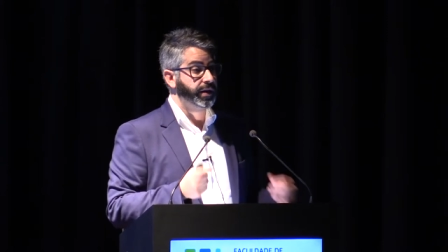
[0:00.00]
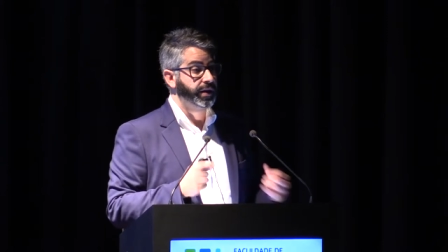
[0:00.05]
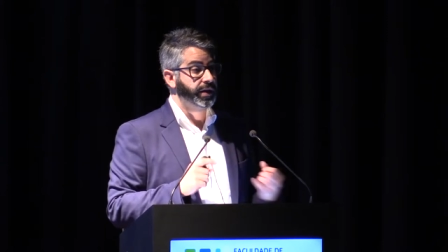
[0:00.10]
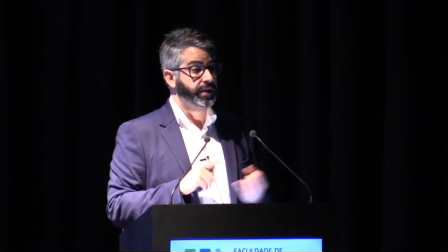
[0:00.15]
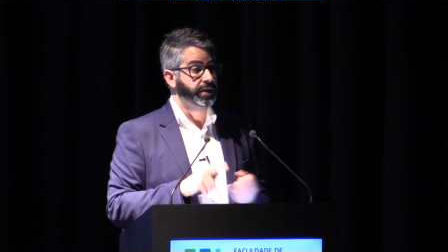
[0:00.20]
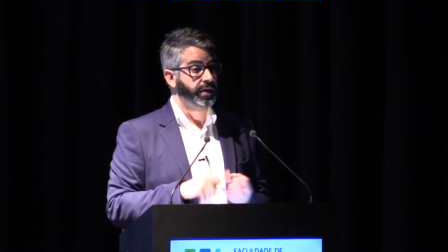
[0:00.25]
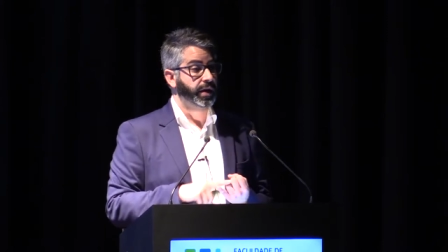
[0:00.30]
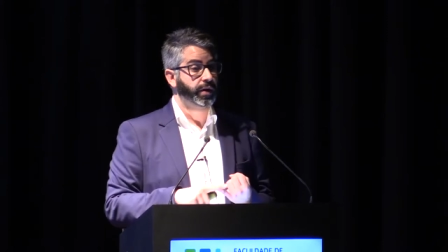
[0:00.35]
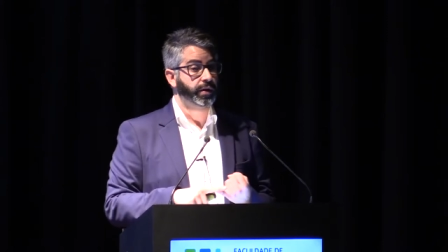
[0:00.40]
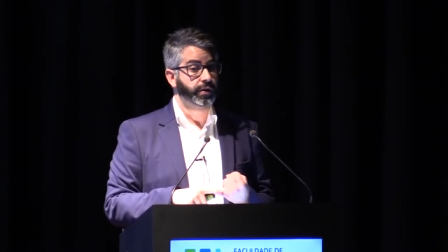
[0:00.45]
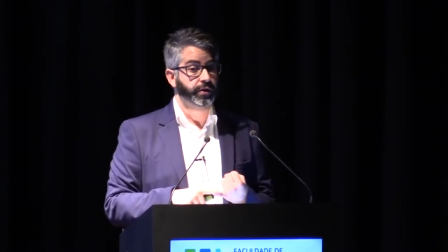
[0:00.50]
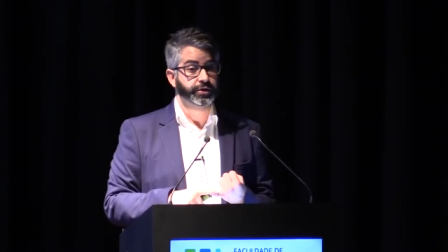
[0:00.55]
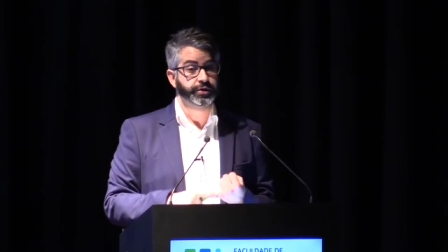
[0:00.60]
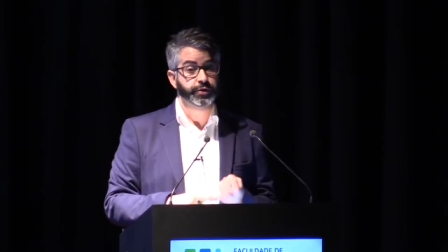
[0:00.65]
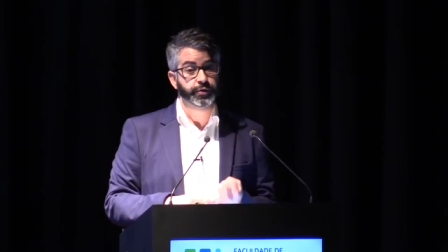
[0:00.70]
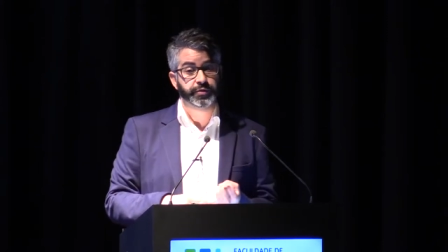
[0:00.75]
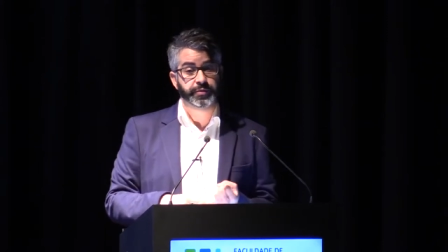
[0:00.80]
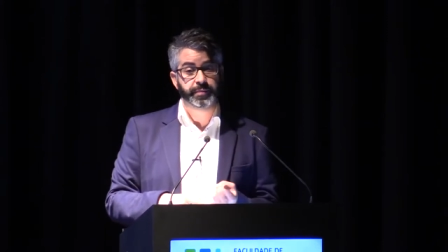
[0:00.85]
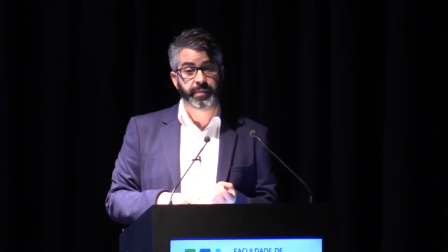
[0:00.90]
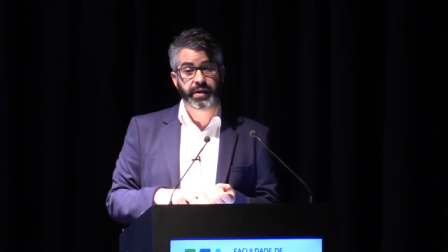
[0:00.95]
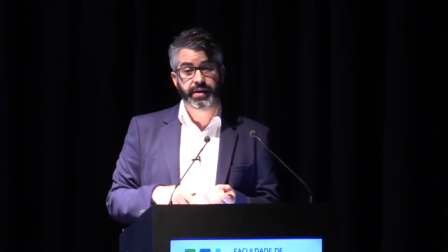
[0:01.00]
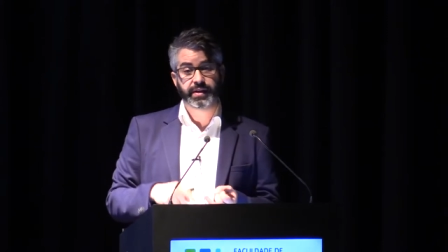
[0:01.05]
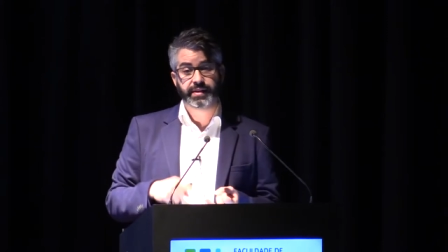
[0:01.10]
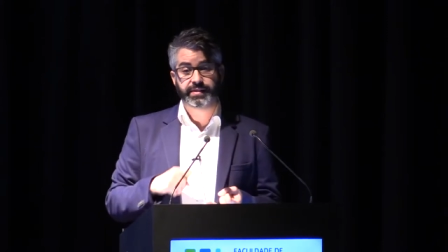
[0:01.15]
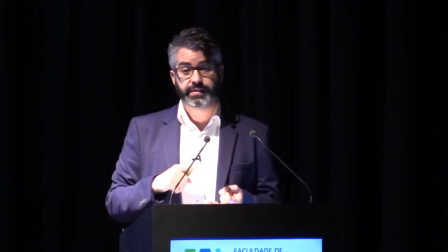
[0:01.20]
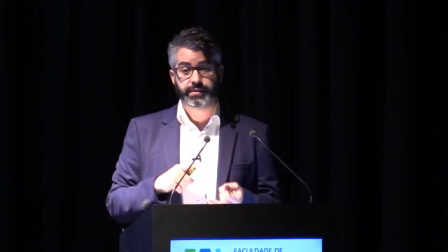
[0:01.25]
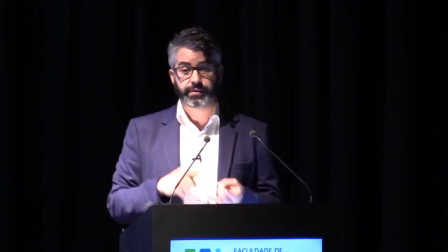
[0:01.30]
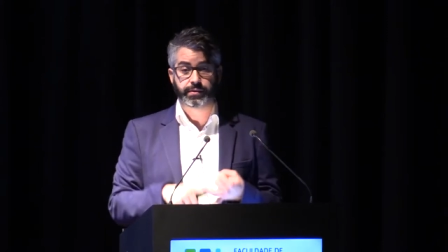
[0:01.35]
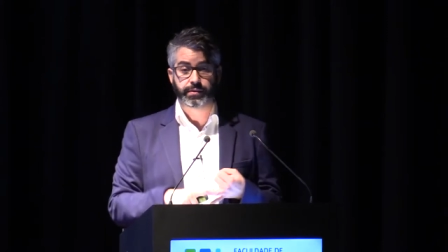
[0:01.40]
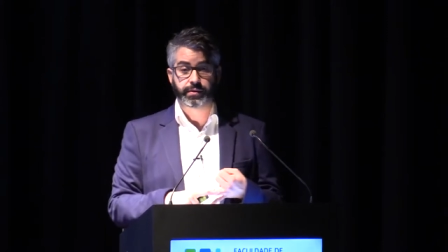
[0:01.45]
in our
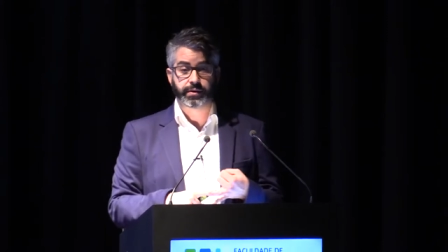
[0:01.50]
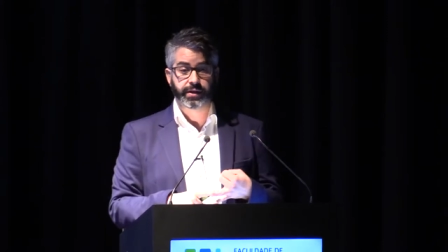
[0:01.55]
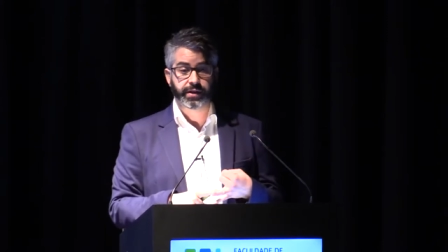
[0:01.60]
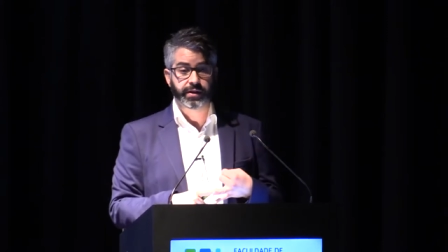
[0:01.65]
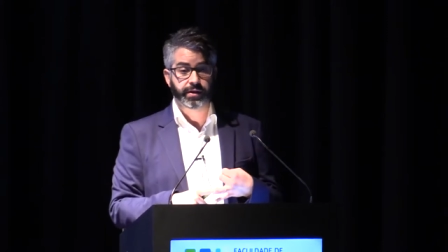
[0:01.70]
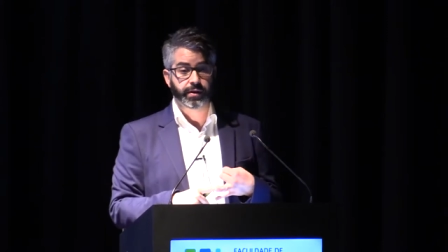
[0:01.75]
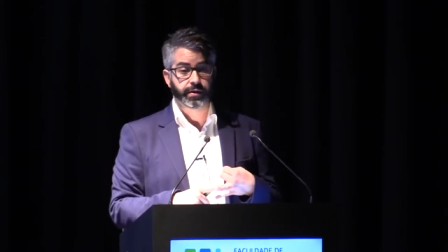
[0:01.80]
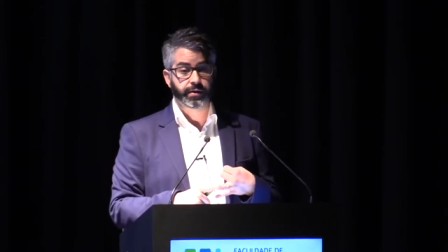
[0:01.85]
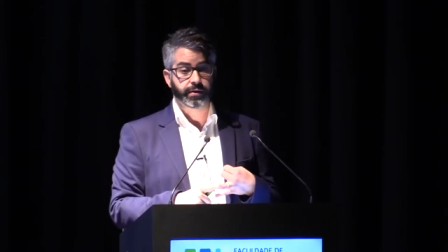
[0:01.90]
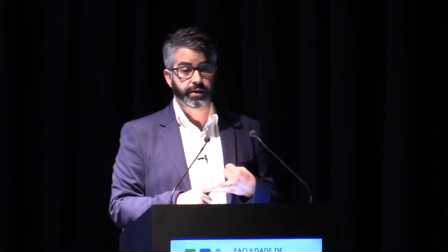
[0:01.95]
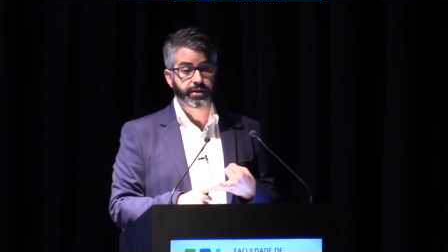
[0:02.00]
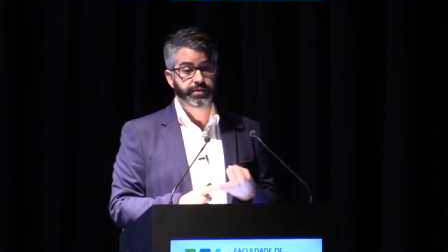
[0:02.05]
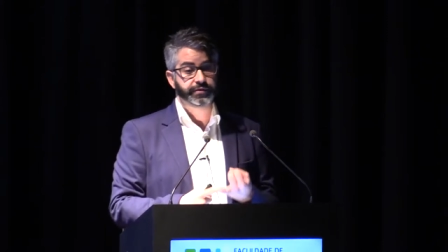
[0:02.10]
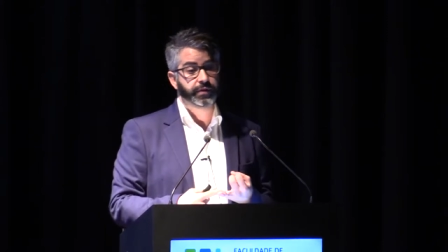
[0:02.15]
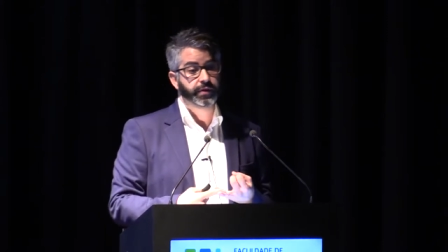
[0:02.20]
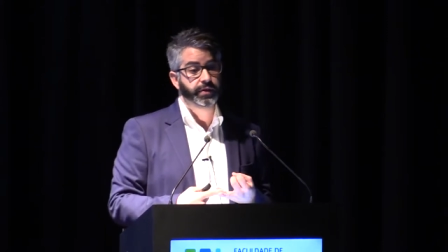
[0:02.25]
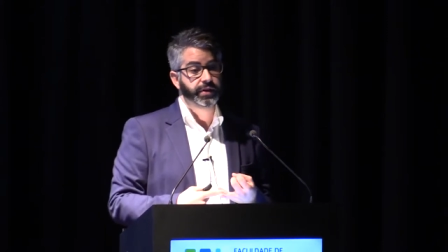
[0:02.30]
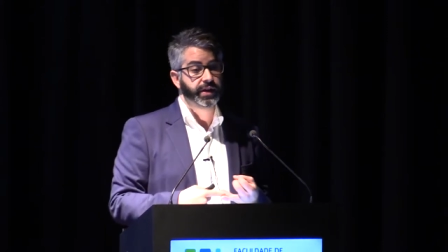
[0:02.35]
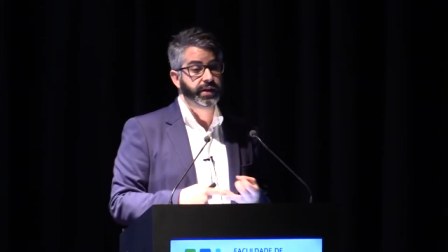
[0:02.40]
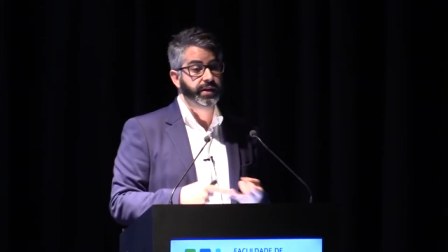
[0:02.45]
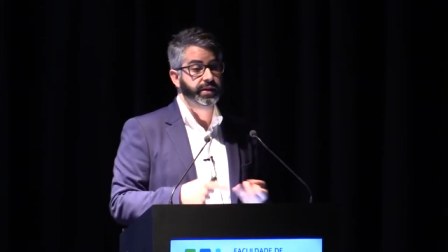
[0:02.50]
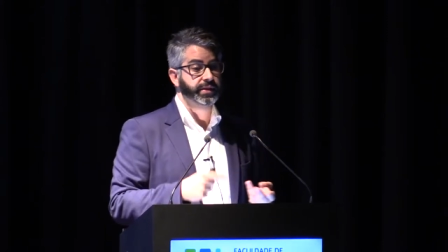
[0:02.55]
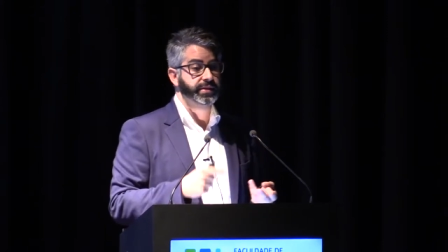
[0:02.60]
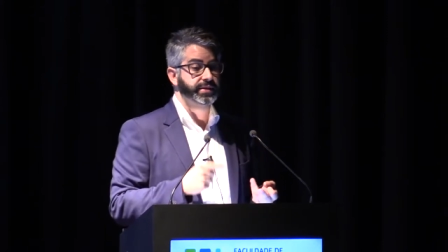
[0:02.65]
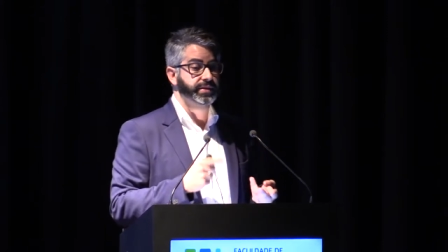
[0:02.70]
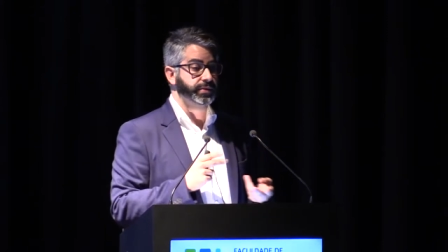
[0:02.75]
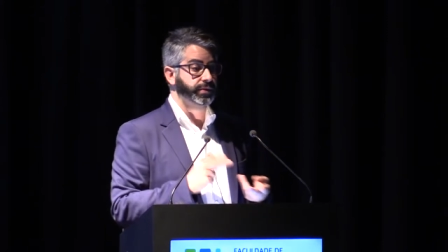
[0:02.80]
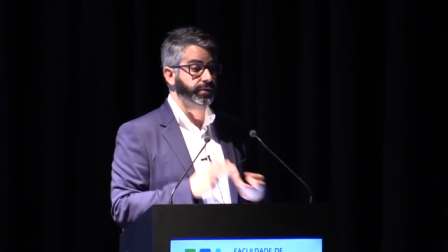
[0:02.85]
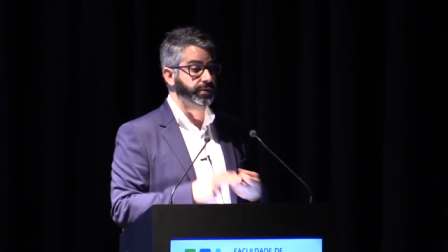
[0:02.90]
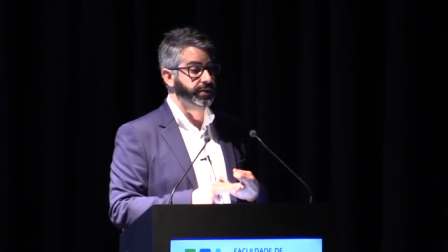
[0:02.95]
toothpaste, or in our
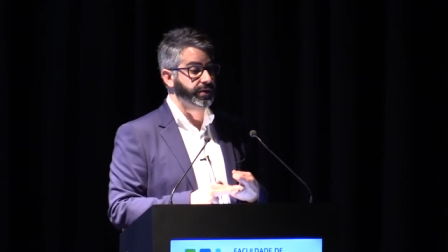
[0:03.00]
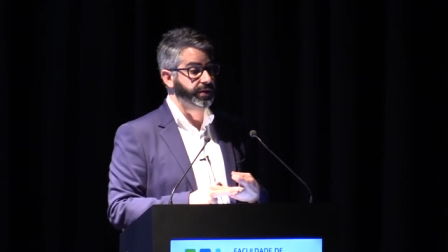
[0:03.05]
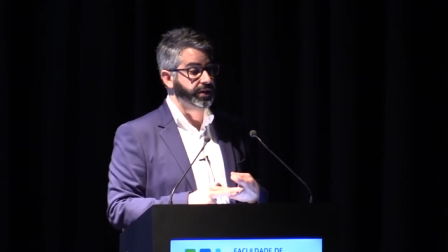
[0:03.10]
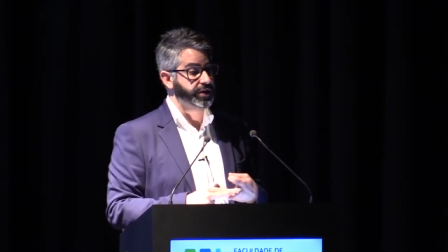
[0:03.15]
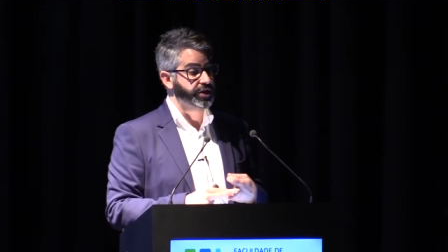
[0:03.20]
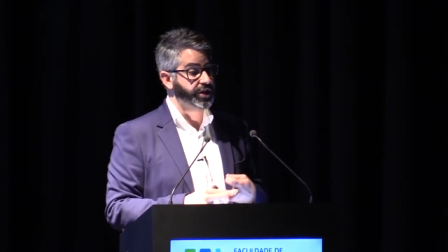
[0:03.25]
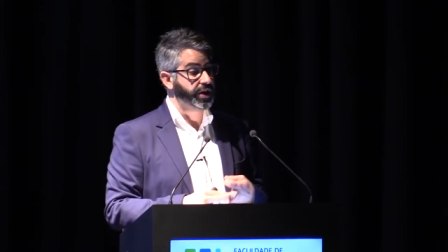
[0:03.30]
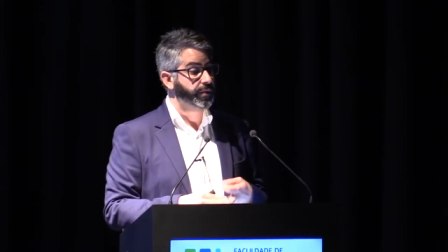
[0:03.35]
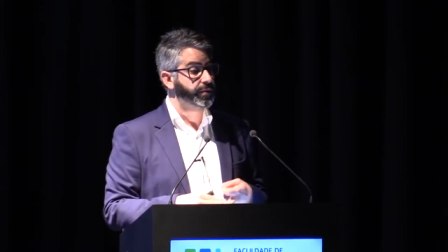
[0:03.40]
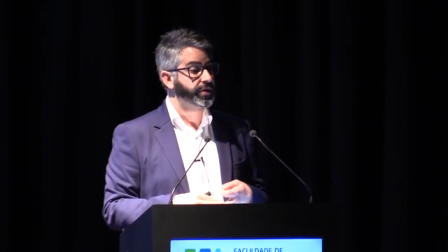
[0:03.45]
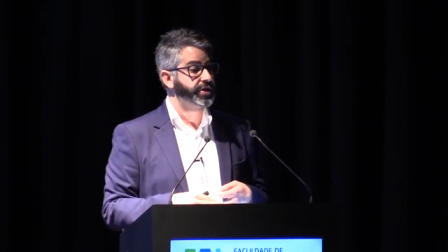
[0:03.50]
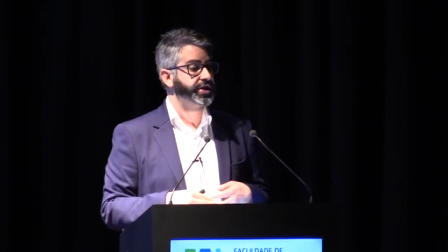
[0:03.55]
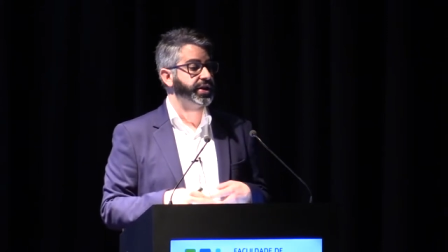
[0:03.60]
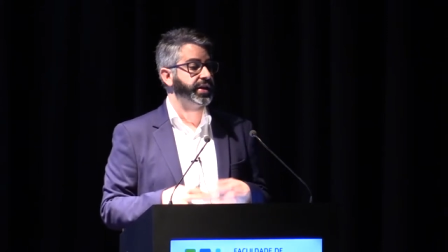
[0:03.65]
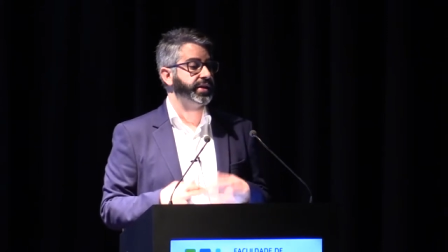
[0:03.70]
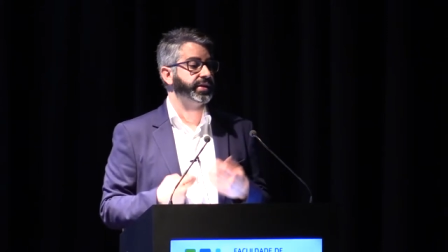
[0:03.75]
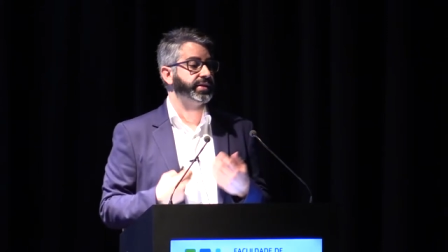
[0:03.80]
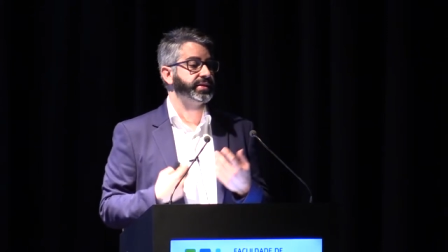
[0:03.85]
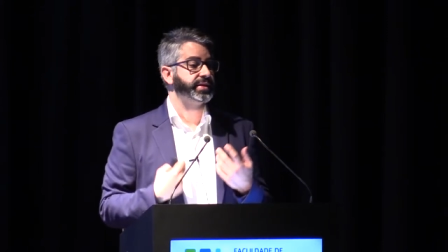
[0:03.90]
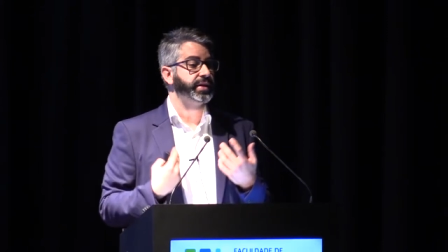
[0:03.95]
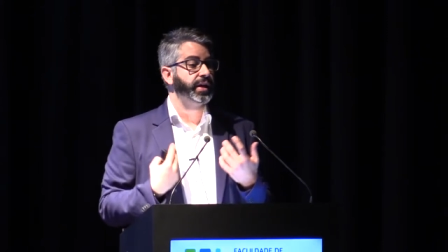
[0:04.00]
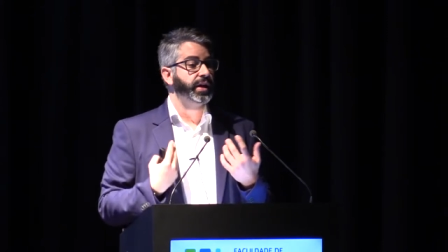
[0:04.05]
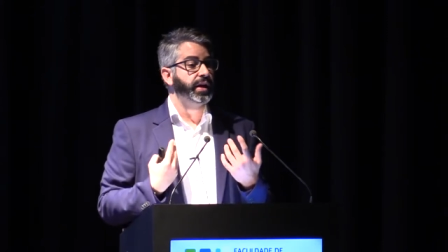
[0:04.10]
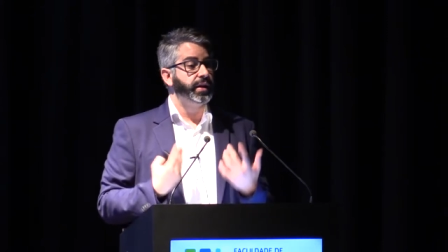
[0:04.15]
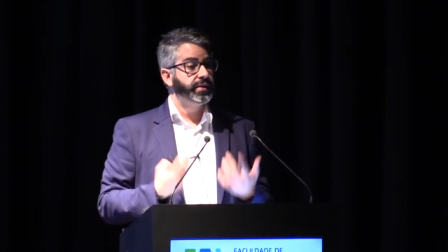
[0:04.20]
exfoliants, or in shower gels.